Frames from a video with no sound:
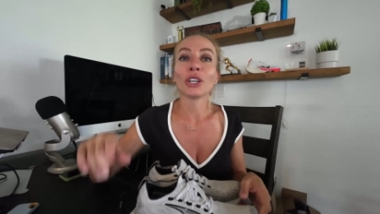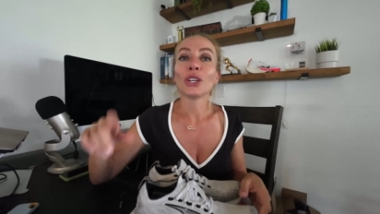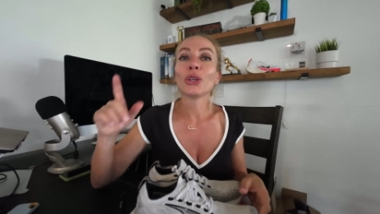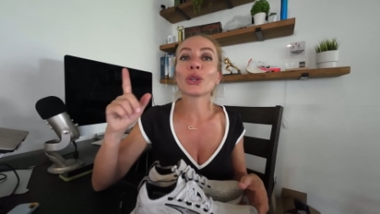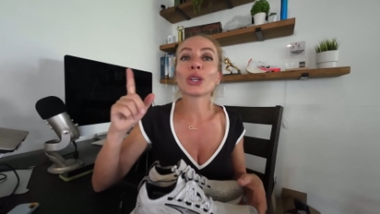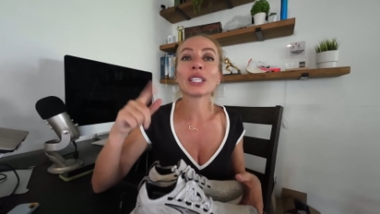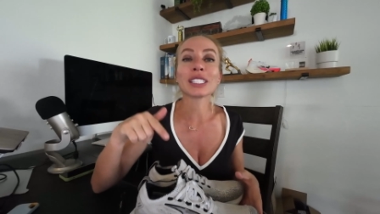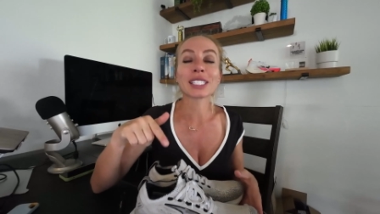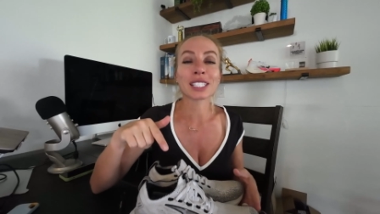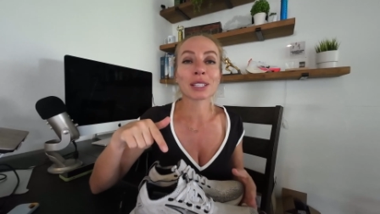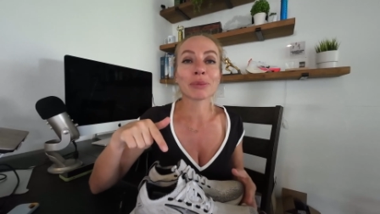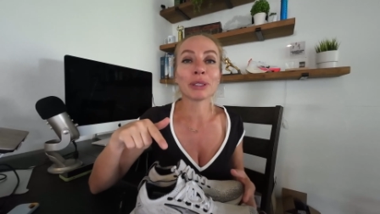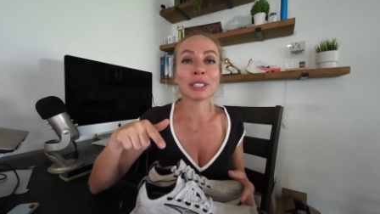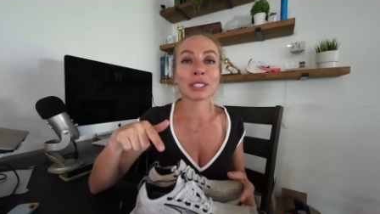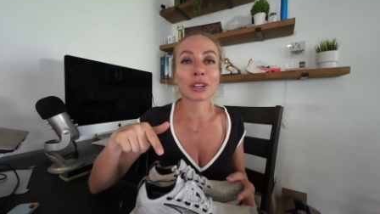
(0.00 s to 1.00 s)
you can list
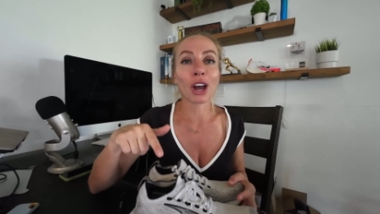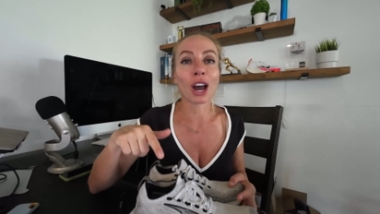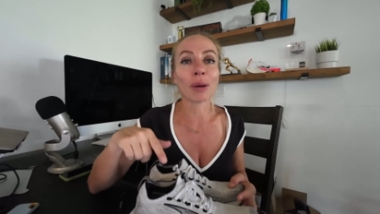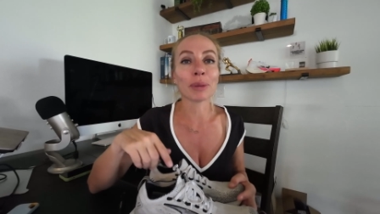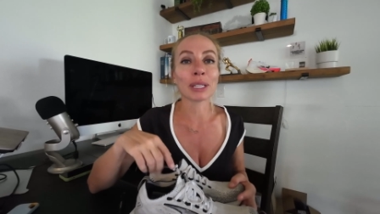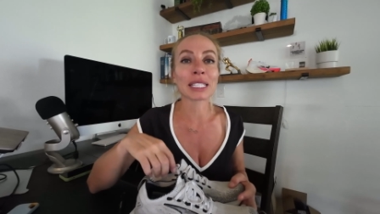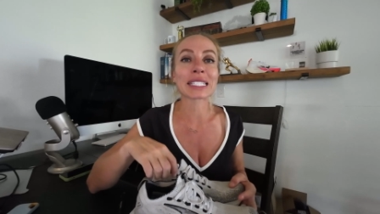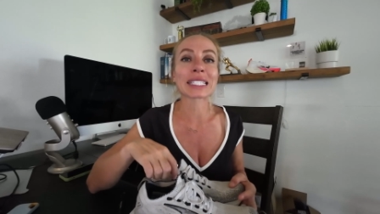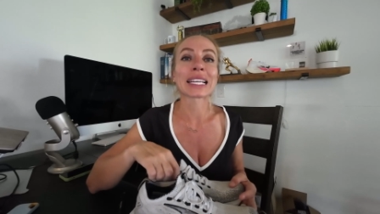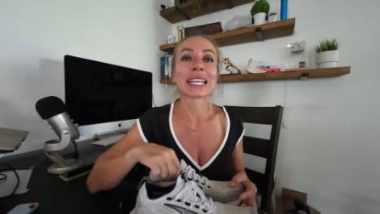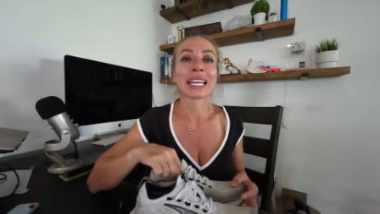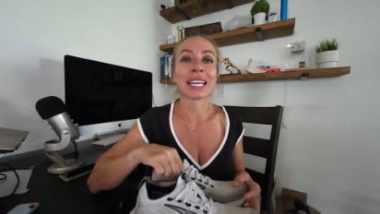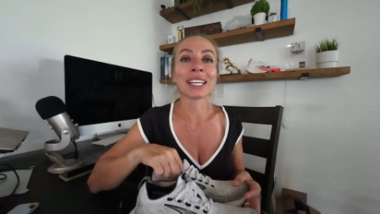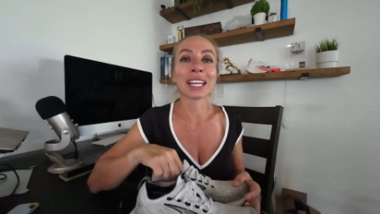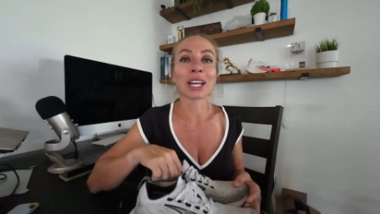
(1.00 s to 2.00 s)
them in the comments
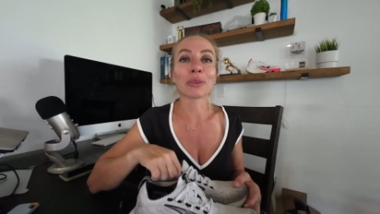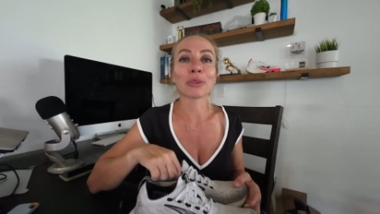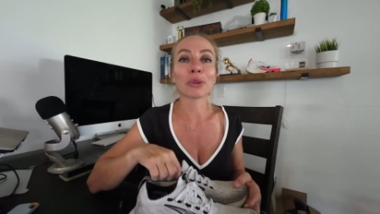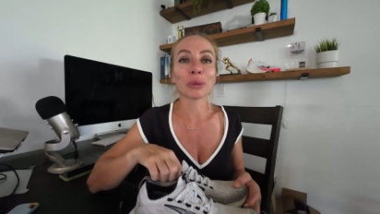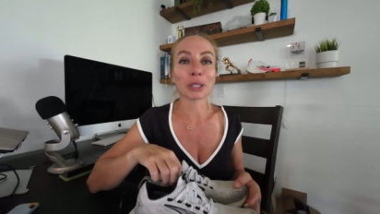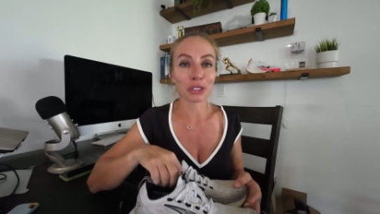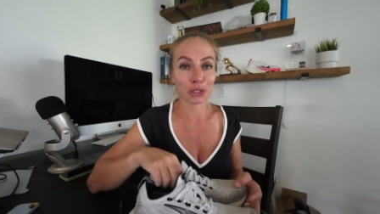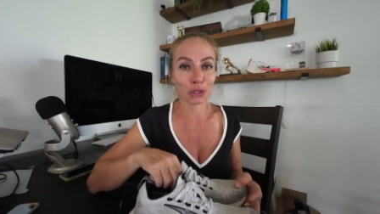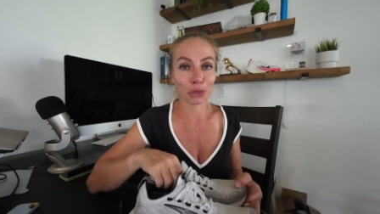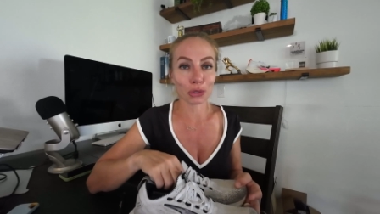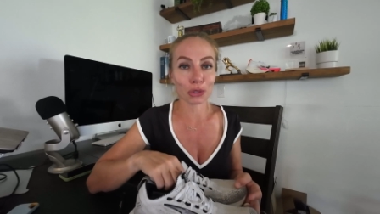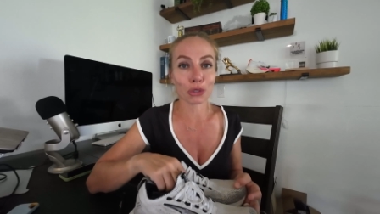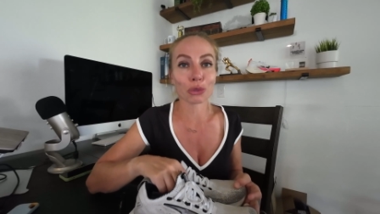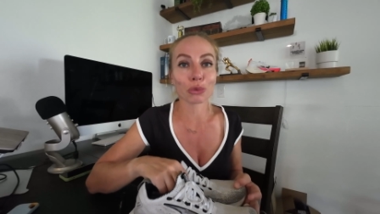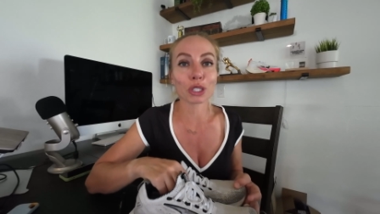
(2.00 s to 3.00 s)
and I will make sure
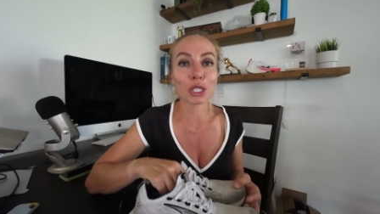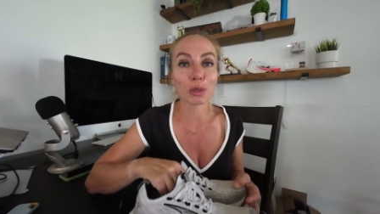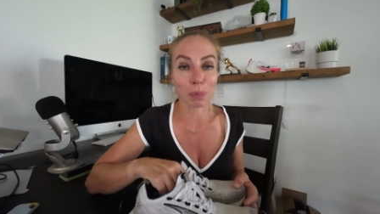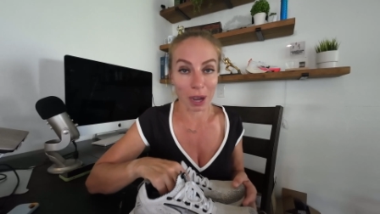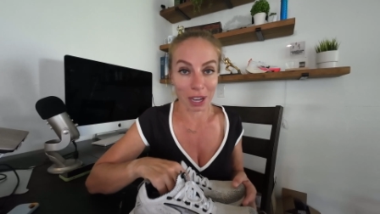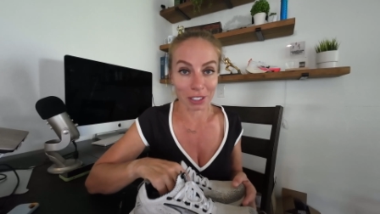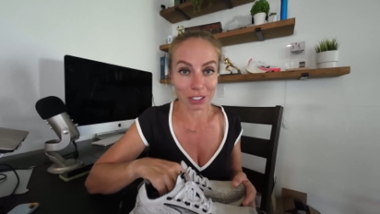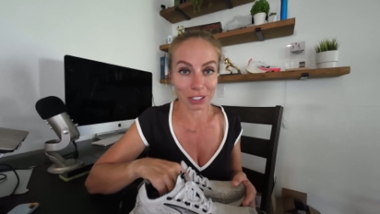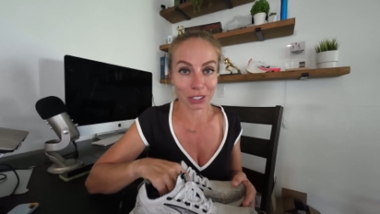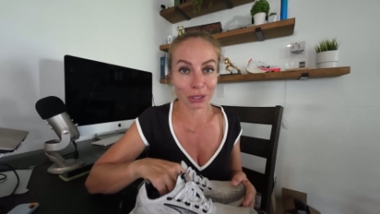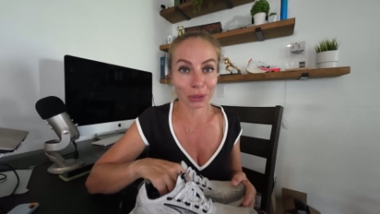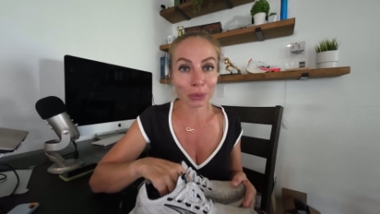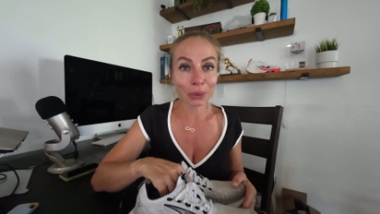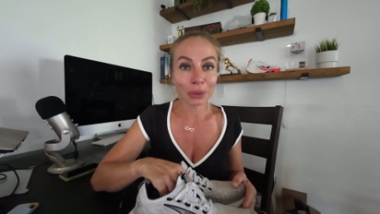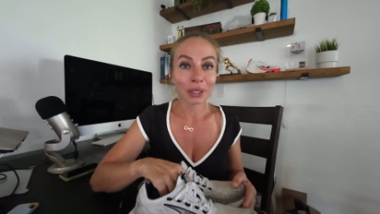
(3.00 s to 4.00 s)
to respond to
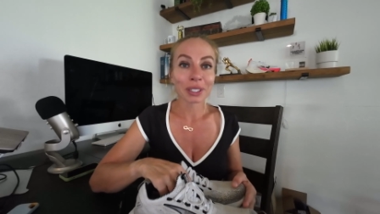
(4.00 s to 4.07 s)
you.